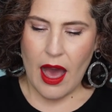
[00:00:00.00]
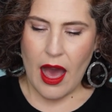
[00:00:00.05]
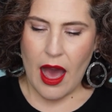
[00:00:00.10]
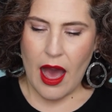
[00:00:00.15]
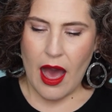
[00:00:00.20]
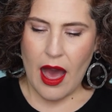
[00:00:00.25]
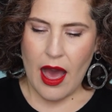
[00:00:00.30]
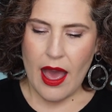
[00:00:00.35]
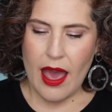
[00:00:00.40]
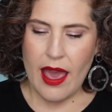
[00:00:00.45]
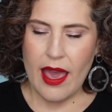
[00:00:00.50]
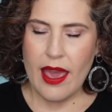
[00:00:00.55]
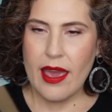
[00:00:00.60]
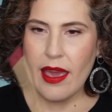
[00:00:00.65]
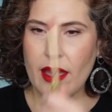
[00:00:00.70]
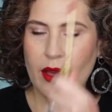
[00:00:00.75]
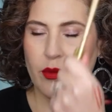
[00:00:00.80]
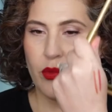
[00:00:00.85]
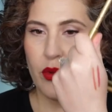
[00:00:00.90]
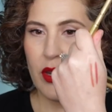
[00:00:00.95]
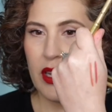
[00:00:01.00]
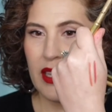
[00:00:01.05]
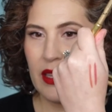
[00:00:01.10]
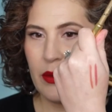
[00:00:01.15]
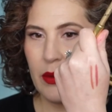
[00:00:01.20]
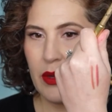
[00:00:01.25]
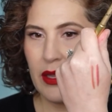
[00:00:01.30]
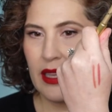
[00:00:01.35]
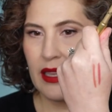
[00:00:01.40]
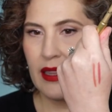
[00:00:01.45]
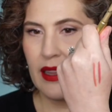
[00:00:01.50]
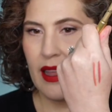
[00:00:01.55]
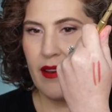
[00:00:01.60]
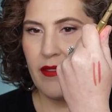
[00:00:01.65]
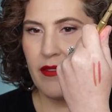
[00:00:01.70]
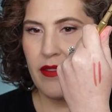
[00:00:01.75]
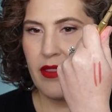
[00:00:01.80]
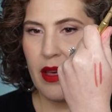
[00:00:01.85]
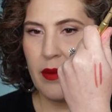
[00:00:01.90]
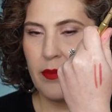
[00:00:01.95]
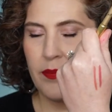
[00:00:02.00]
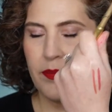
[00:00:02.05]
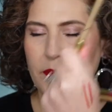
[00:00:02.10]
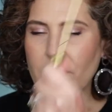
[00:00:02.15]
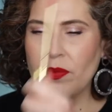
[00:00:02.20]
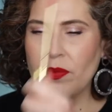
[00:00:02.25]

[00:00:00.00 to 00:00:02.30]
I really, really love them.